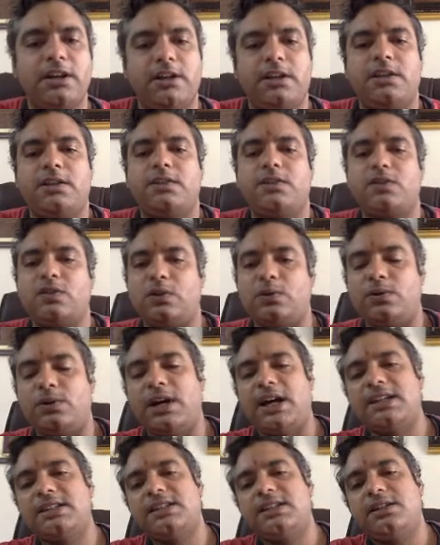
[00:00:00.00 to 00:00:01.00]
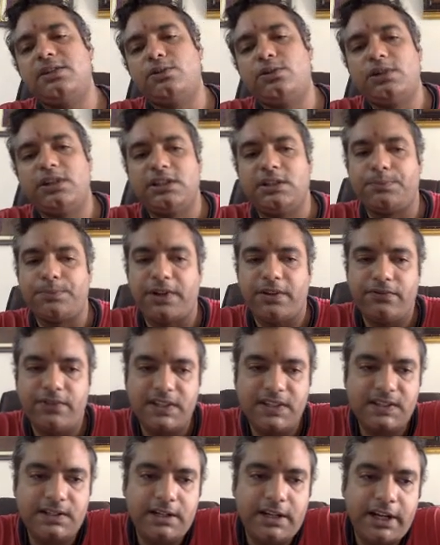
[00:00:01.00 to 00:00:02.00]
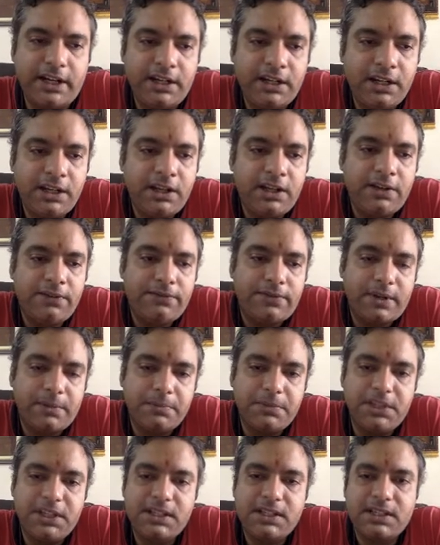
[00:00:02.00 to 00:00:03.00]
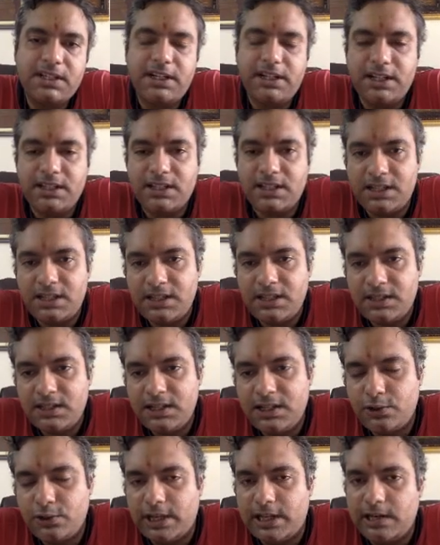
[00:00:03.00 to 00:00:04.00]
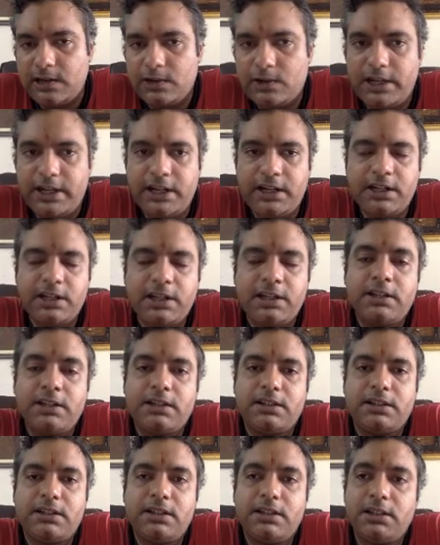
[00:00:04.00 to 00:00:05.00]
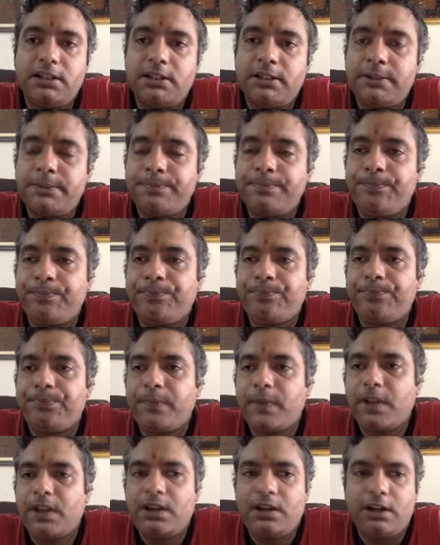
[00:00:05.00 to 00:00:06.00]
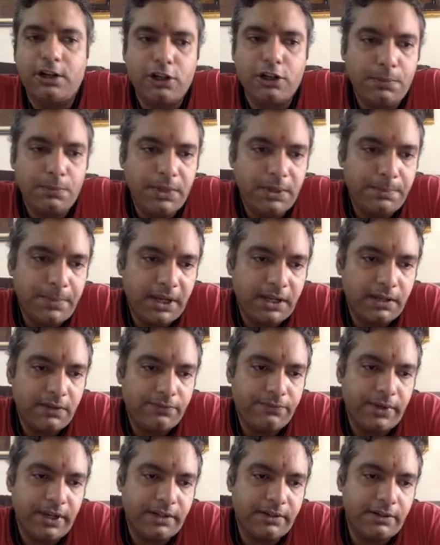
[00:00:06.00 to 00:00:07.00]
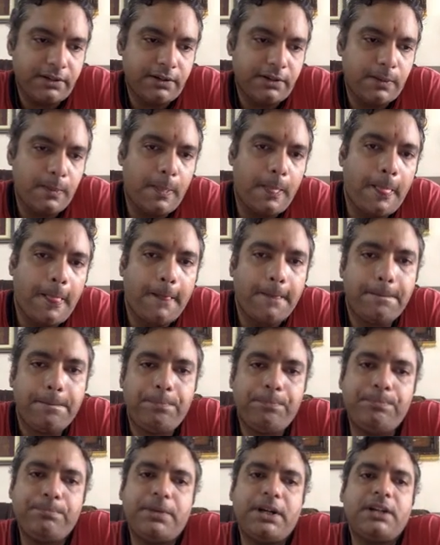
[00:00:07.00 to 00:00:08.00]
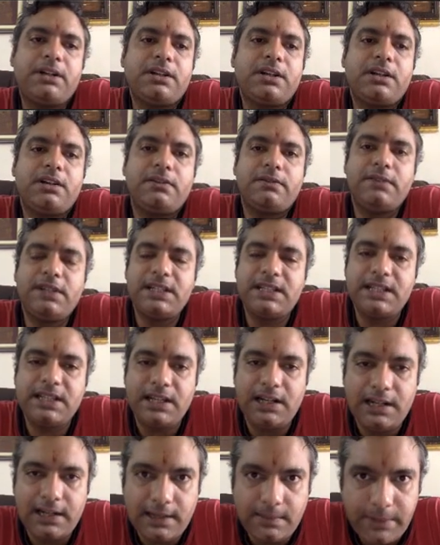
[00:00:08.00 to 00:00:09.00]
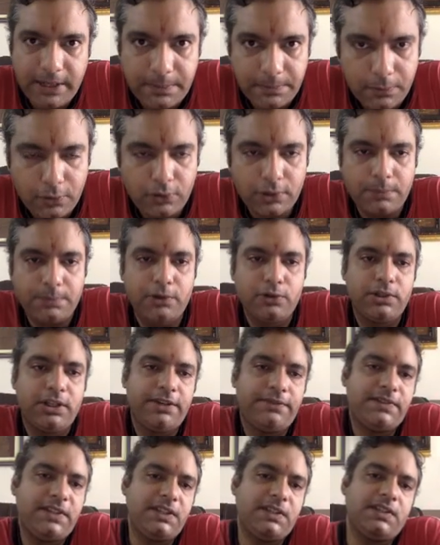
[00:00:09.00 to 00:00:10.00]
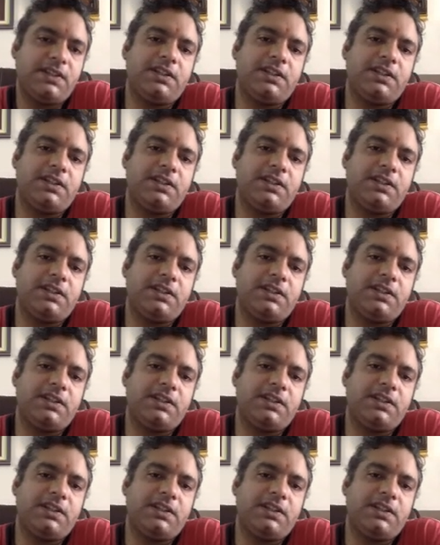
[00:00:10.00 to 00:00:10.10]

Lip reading: So as I told in the previous slide, from this it is easy to calculate the atomic packing factor. But we'll see a little bit more about the FCC.